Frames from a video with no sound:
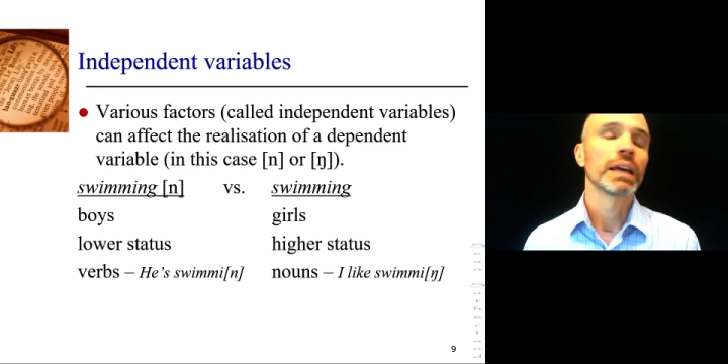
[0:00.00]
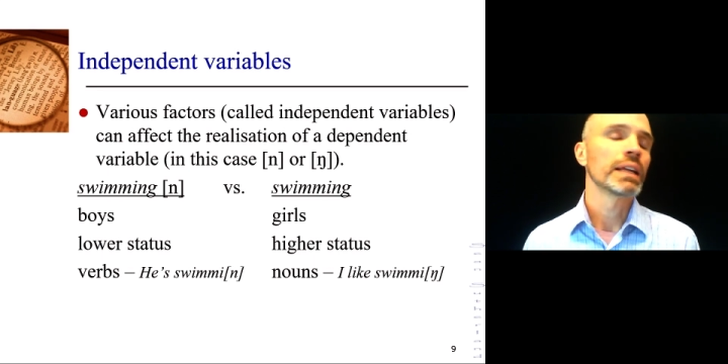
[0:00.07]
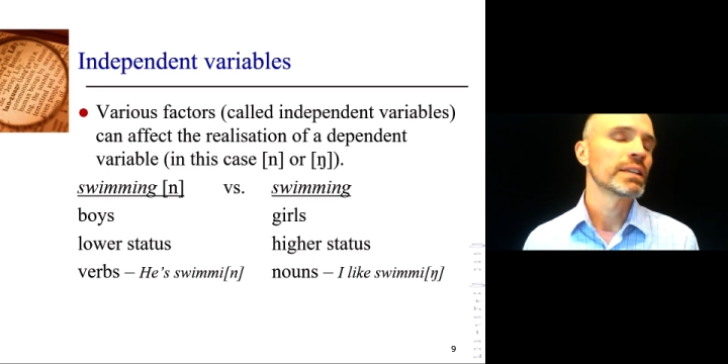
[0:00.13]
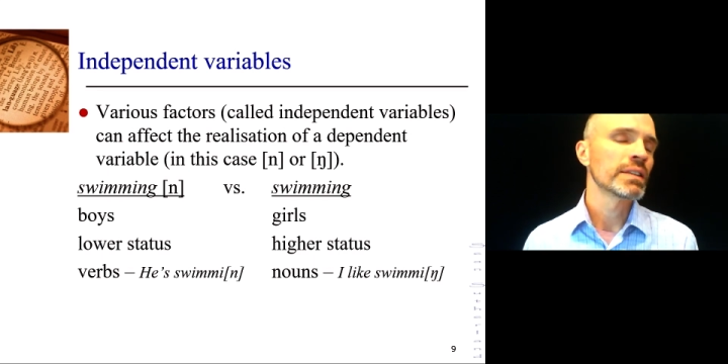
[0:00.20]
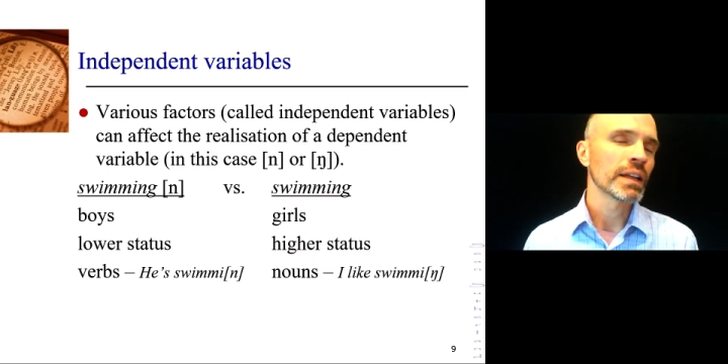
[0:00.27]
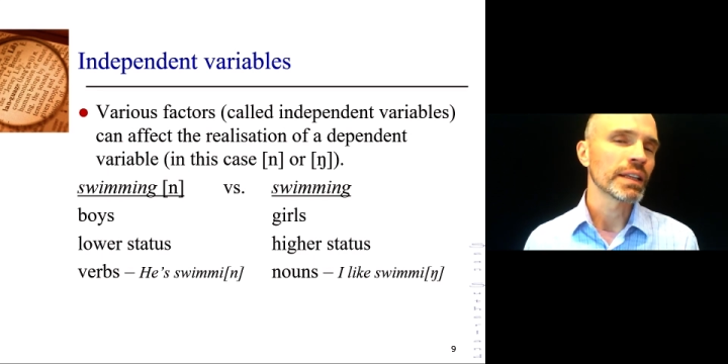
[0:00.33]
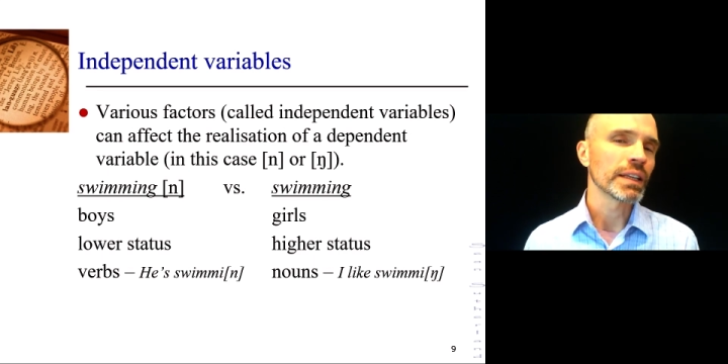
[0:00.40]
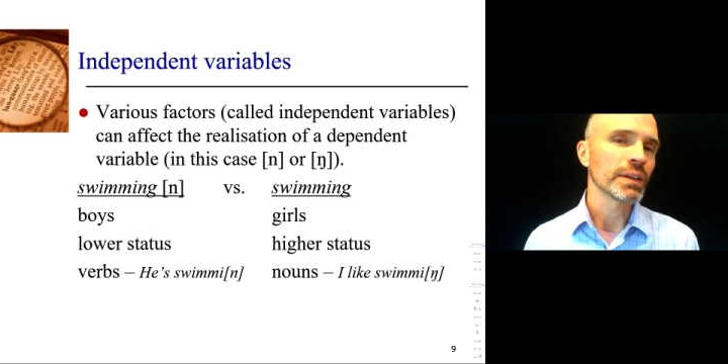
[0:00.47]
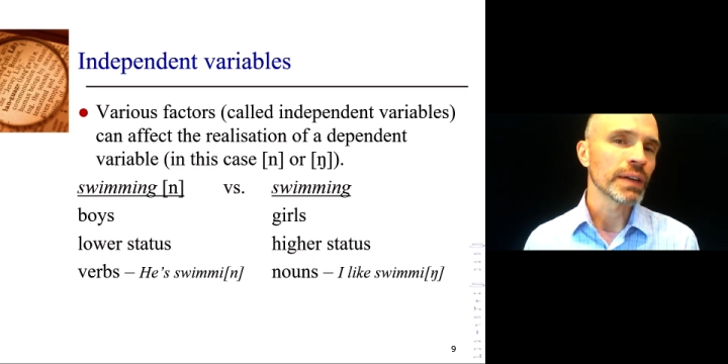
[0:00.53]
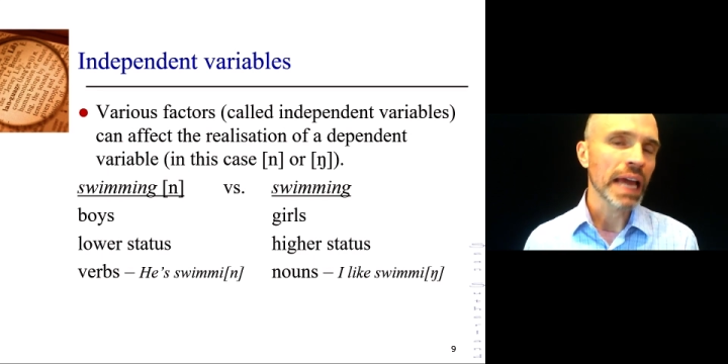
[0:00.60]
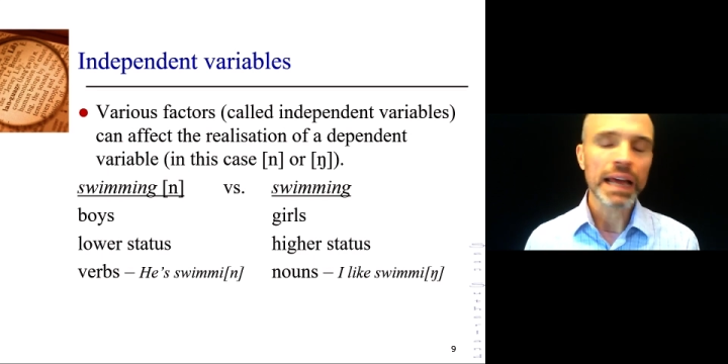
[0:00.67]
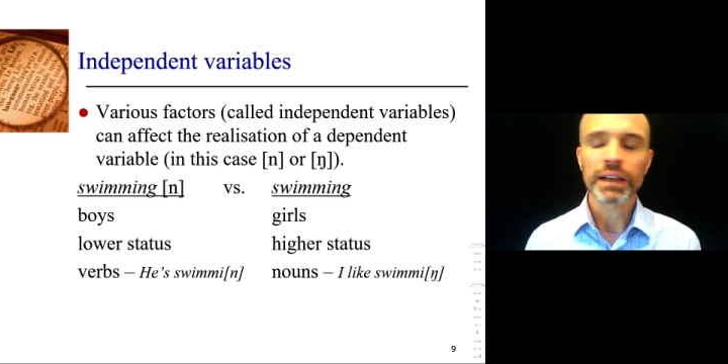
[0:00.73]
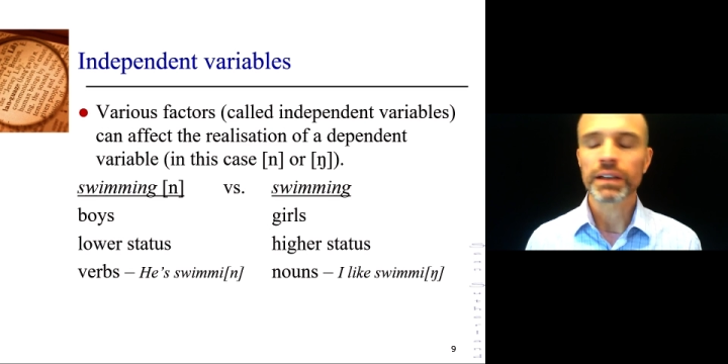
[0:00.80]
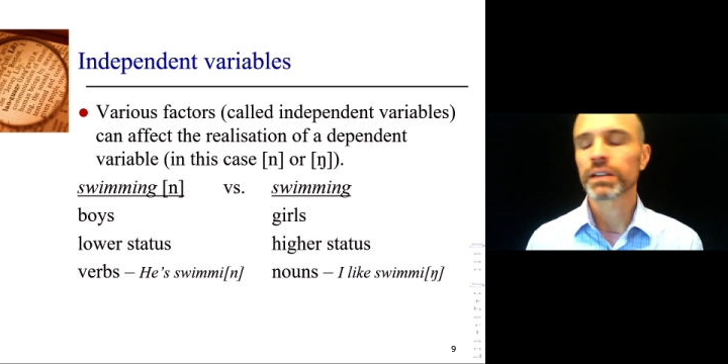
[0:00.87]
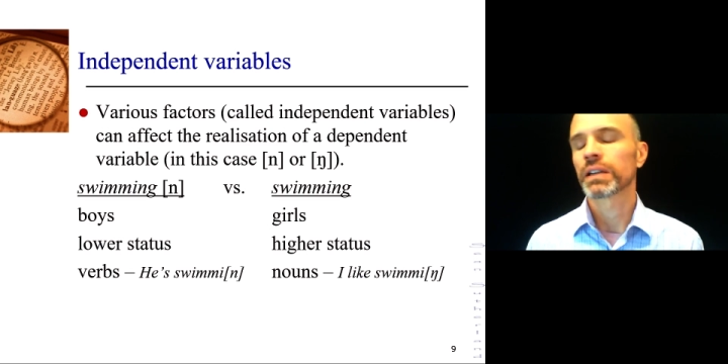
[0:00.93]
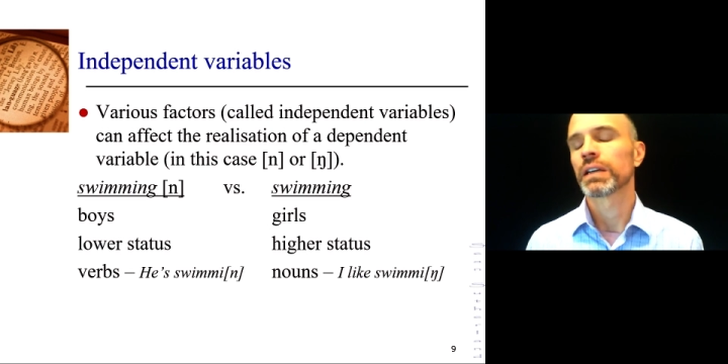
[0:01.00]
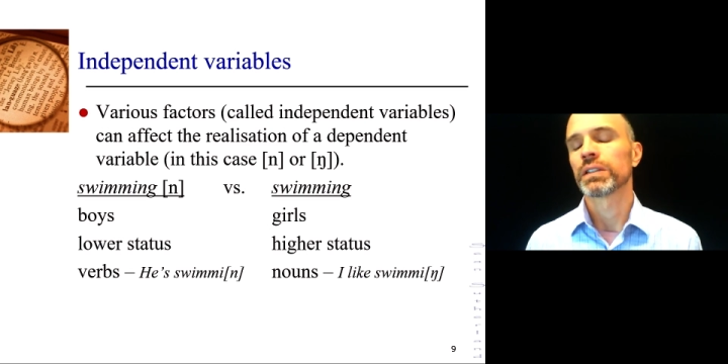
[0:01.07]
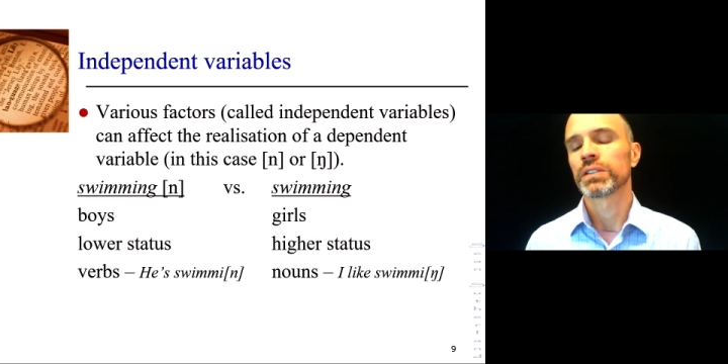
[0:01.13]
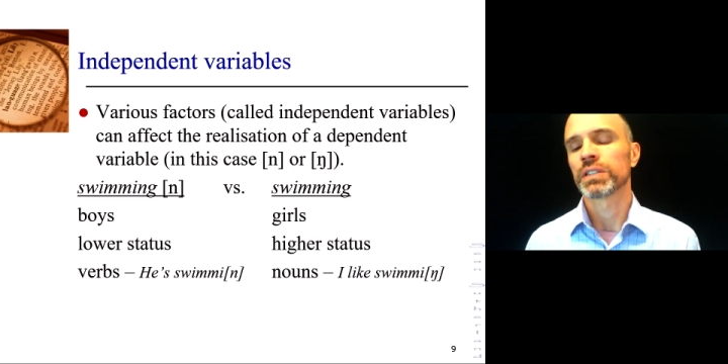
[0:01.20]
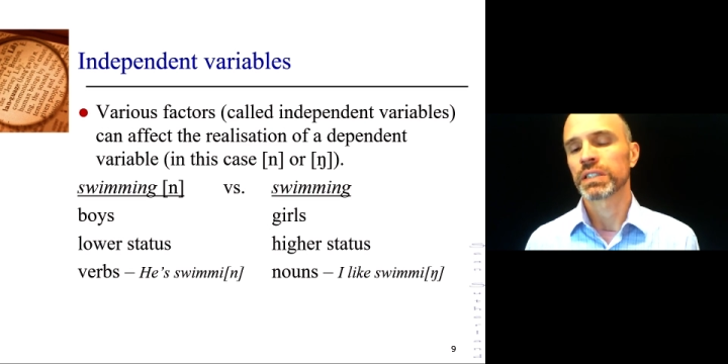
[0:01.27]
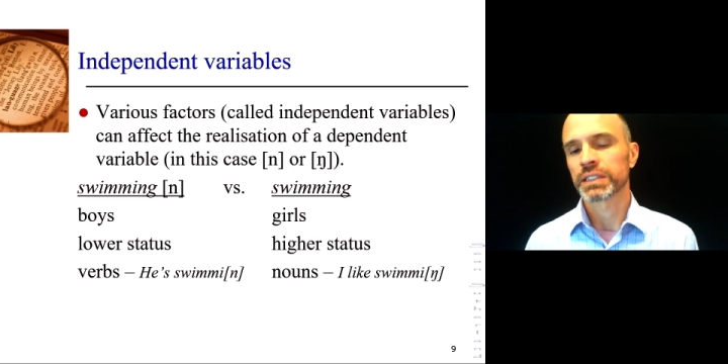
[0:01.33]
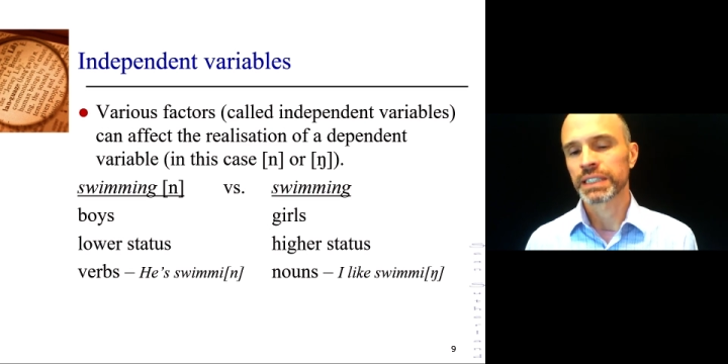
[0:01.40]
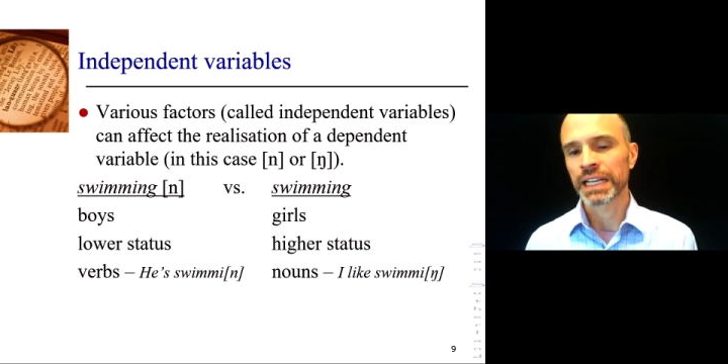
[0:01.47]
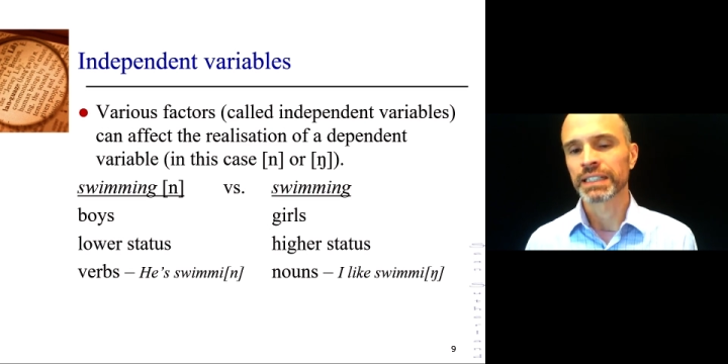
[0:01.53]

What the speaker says: It's not that you can't, just